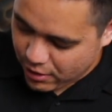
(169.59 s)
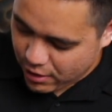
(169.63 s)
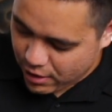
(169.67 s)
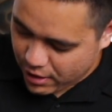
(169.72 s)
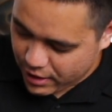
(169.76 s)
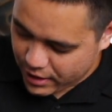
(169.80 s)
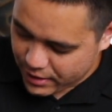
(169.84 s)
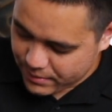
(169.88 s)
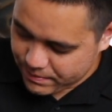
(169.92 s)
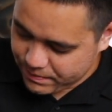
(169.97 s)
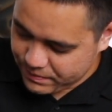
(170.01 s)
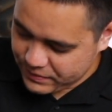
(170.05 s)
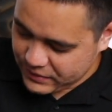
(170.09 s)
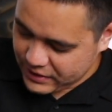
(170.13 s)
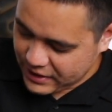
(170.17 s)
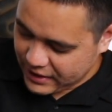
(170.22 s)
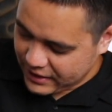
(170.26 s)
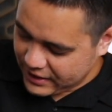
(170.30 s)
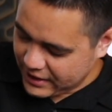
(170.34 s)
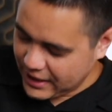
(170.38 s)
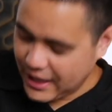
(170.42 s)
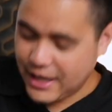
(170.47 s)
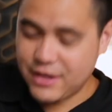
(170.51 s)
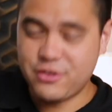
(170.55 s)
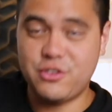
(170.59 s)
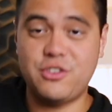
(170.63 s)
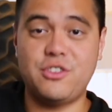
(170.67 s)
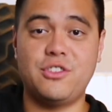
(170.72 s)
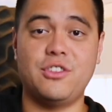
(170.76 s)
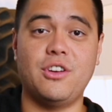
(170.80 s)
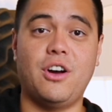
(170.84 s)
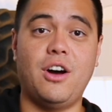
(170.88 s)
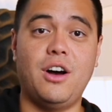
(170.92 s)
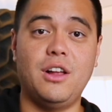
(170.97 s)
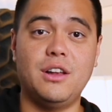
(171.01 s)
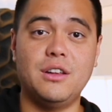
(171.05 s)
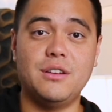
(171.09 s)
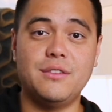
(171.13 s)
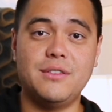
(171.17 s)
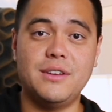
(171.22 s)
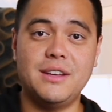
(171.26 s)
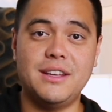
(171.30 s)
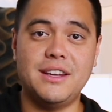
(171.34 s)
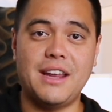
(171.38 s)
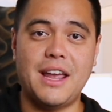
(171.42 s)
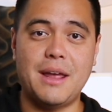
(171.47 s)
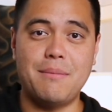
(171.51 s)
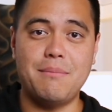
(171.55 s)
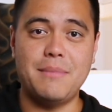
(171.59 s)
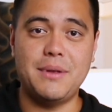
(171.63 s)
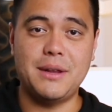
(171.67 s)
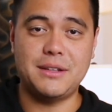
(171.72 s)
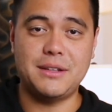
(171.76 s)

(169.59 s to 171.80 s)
arm can catch all of it and